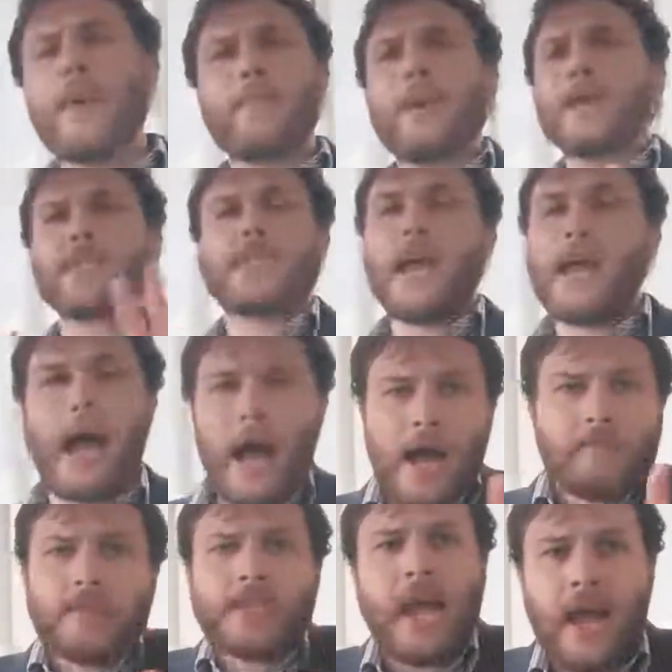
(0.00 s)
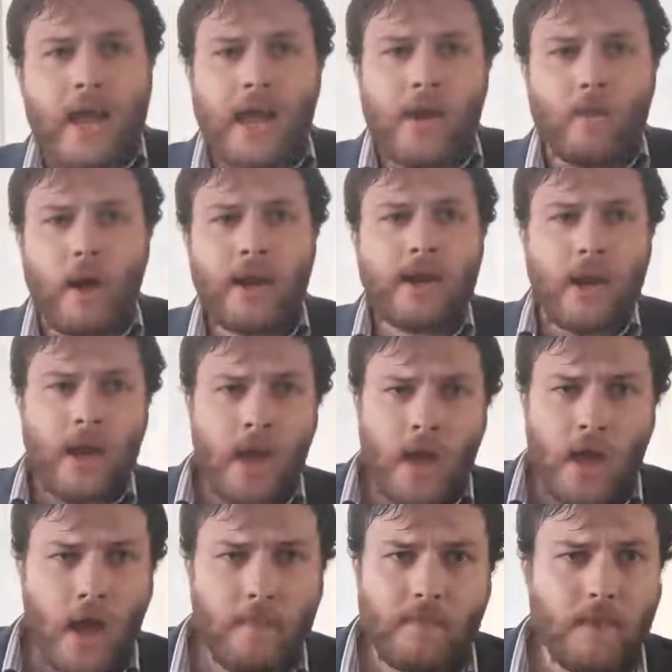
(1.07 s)
people are saying, I'm saying, right?
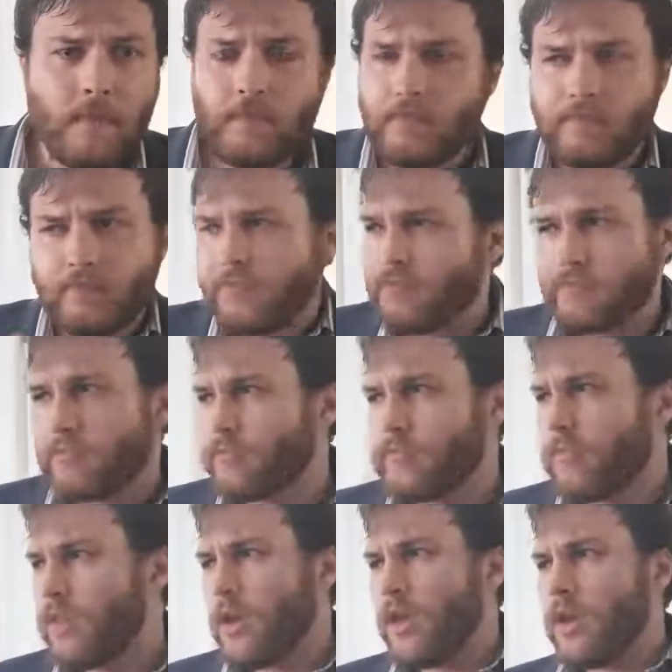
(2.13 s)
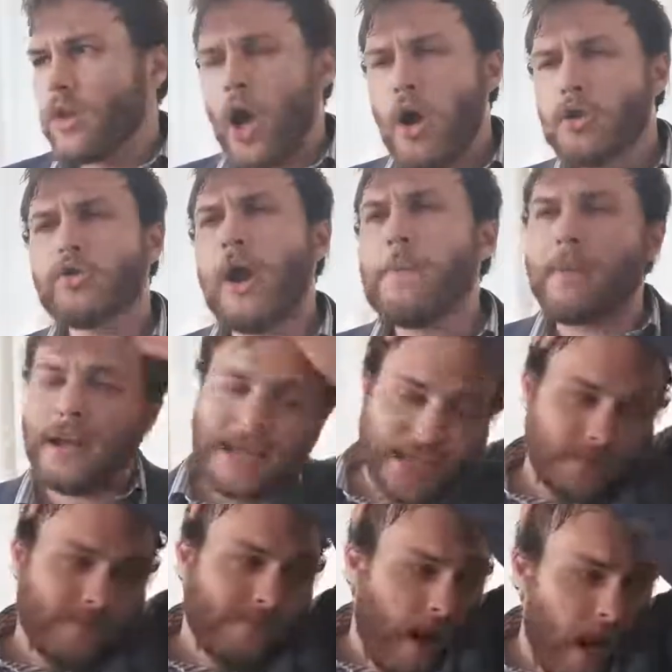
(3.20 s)
Uh, Coach Red Pill
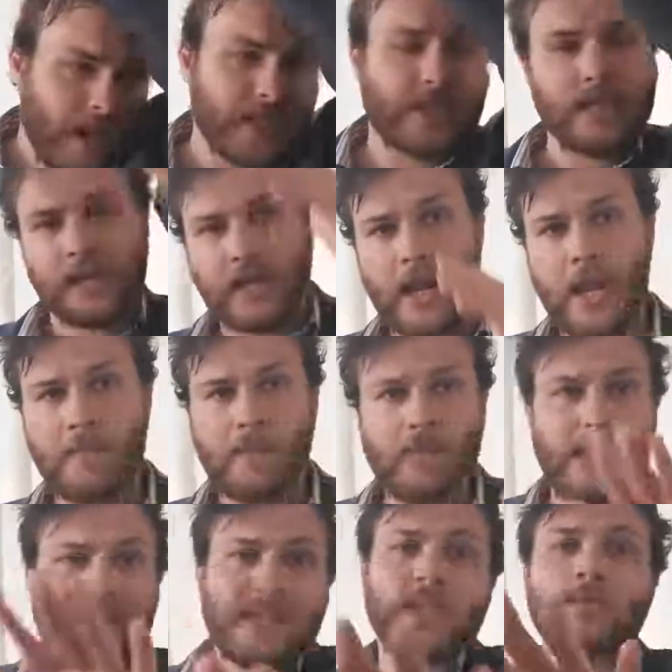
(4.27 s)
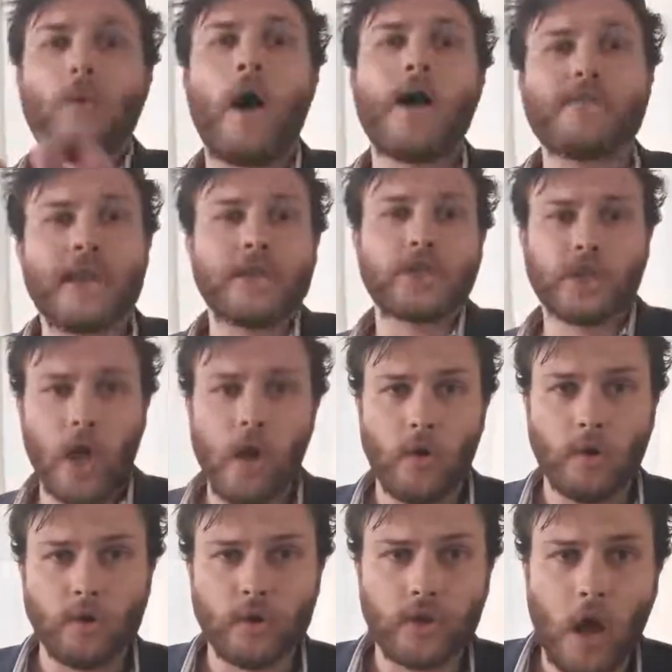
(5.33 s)
is fast asleep. This is why they
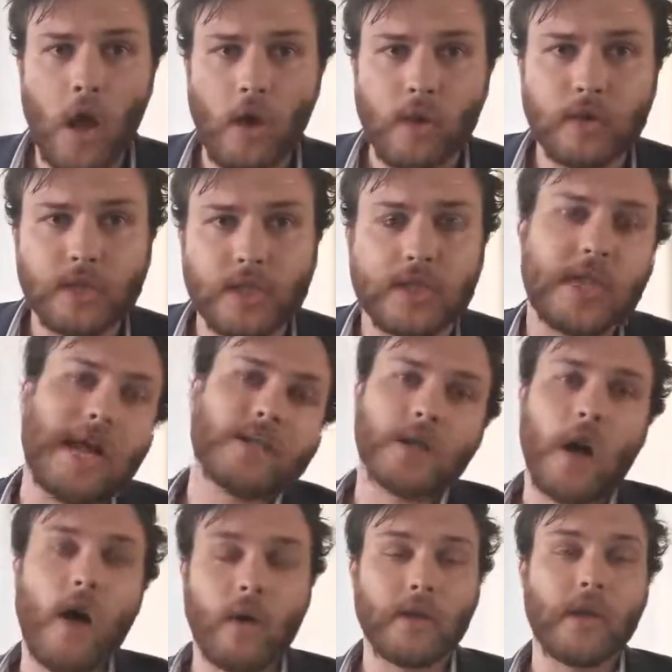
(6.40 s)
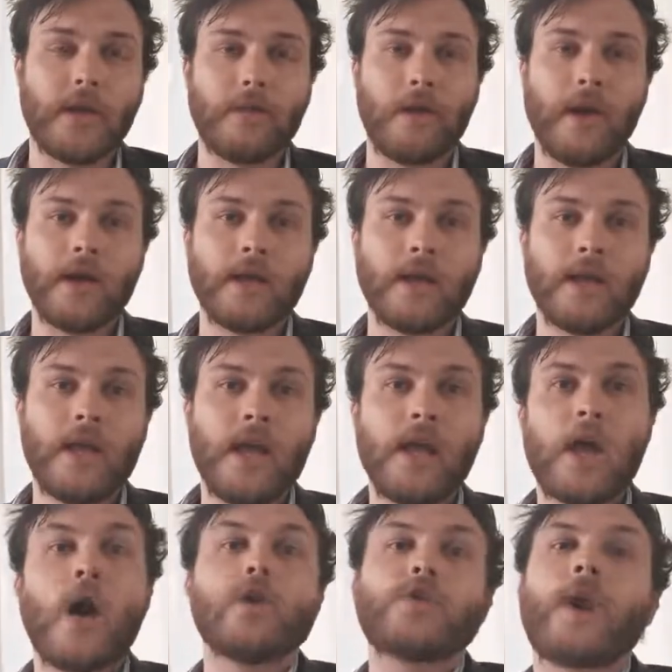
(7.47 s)
chose Coach as their target, right?
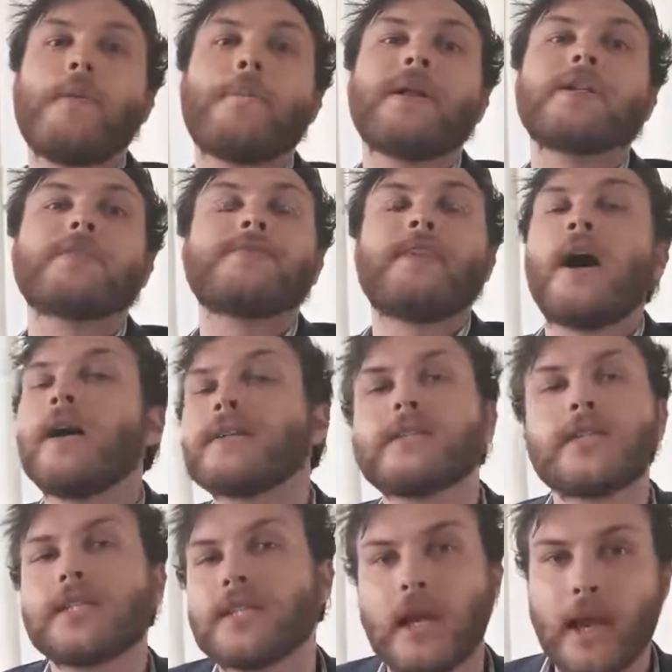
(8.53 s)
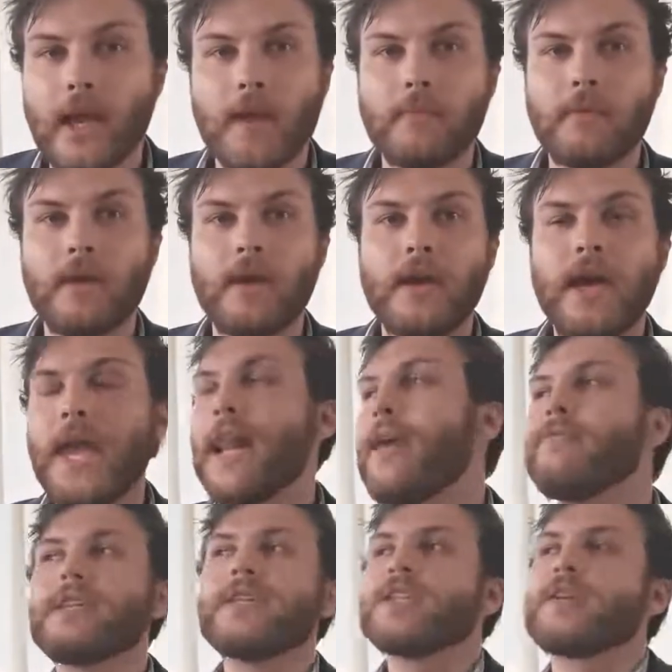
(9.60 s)
Coach Pill's fast asleep. He
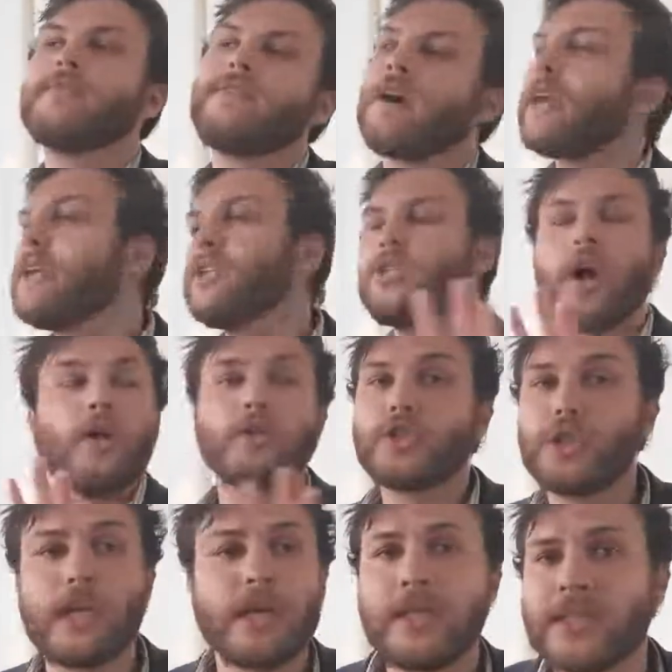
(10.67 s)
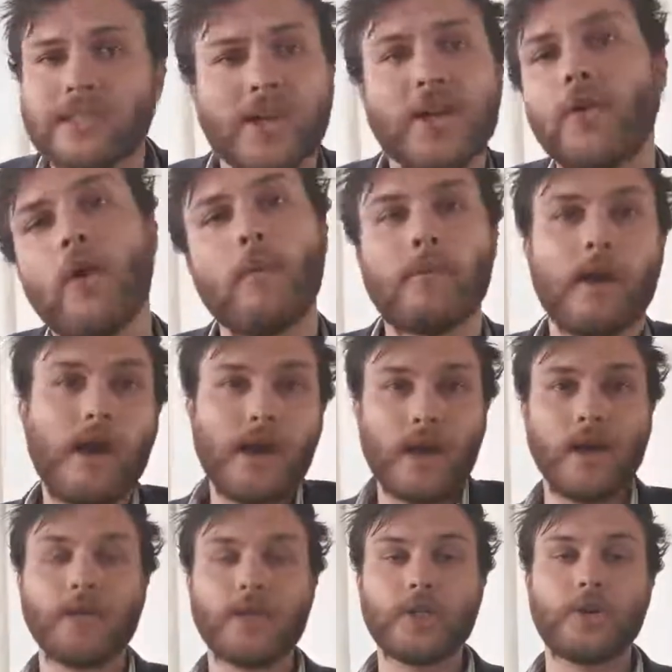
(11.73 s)
lives in some fucking dodgy Eastern European
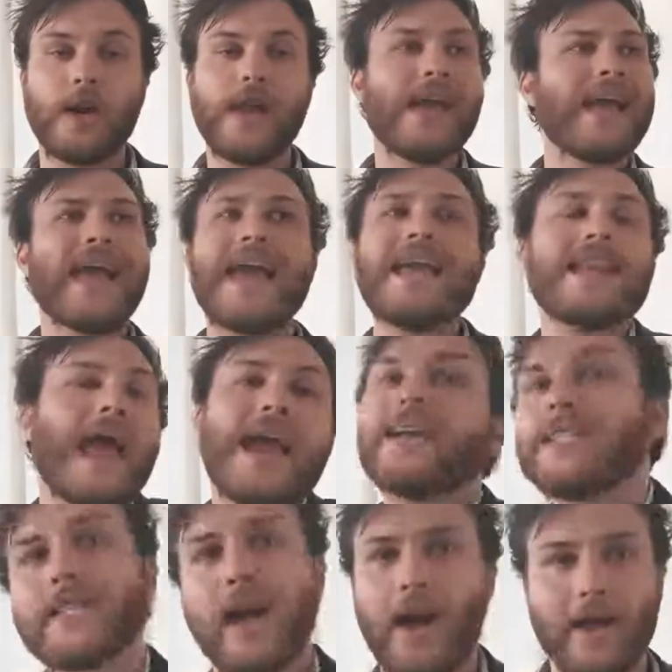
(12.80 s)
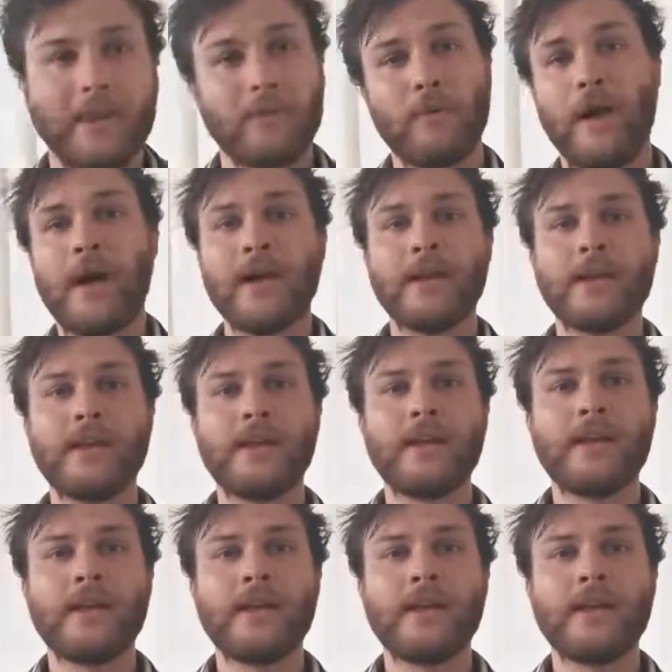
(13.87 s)
country, in exile, right?